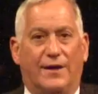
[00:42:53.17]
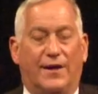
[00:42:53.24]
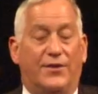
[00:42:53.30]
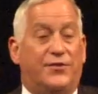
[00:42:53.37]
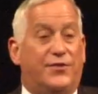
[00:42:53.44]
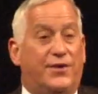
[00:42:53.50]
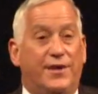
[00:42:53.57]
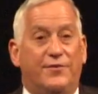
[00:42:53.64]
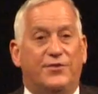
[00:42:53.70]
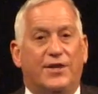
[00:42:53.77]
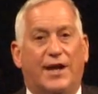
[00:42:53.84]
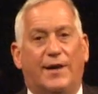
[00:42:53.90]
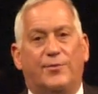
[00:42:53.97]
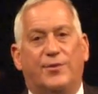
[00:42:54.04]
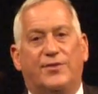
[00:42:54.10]
As Steve
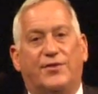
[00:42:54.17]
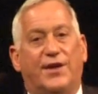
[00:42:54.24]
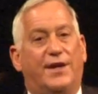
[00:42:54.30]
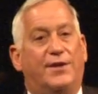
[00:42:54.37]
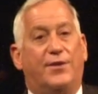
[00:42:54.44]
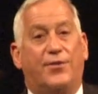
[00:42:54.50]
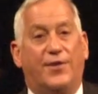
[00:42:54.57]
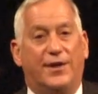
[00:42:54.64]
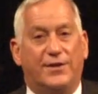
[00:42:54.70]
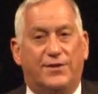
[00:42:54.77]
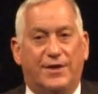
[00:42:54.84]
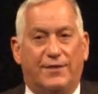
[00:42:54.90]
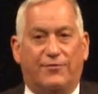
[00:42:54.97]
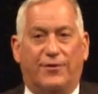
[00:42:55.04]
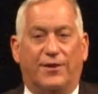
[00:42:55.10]
Jobs would say, to think
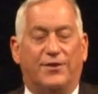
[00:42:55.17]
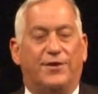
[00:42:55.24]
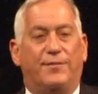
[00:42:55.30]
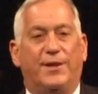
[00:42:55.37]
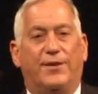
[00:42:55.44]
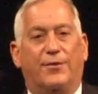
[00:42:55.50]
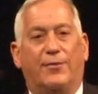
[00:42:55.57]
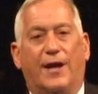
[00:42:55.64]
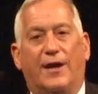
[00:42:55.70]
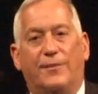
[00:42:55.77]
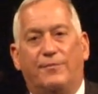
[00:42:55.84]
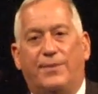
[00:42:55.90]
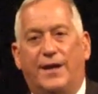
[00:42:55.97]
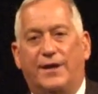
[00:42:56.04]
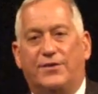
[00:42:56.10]
different, to be the
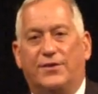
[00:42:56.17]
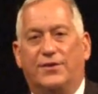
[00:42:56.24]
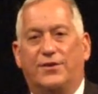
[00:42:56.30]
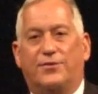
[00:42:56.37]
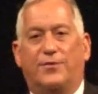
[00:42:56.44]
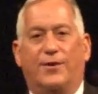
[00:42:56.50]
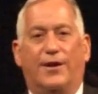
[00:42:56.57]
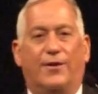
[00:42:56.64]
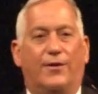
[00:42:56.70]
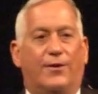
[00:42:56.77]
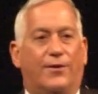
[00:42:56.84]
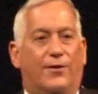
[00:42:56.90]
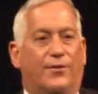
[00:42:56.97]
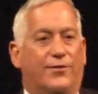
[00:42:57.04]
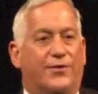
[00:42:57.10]
round pegs in the square
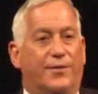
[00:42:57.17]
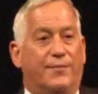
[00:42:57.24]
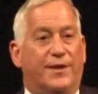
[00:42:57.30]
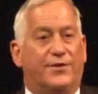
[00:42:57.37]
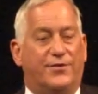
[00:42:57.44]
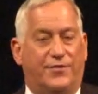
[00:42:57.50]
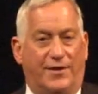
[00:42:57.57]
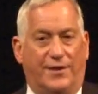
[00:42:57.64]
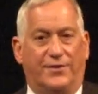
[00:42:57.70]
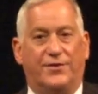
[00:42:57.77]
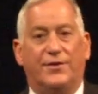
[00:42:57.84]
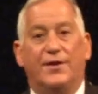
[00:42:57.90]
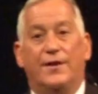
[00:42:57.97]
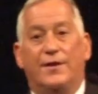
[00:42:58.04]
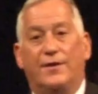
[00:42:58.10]
holes, the misfits,
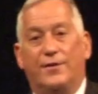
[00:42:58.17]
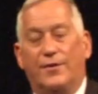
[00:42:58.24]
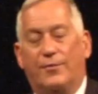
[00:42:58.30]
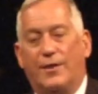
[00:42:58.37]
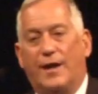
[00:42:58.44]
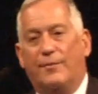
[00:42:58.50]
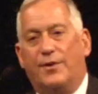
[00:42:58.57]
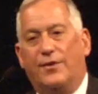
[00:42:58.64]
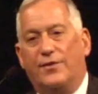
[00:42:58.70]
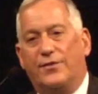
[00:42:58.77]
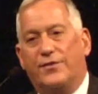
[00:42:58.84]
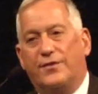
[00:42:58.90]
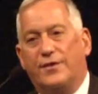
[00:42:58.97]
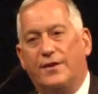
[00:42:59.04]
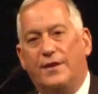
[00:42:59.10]
the
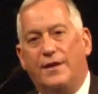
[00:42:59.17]
rebels.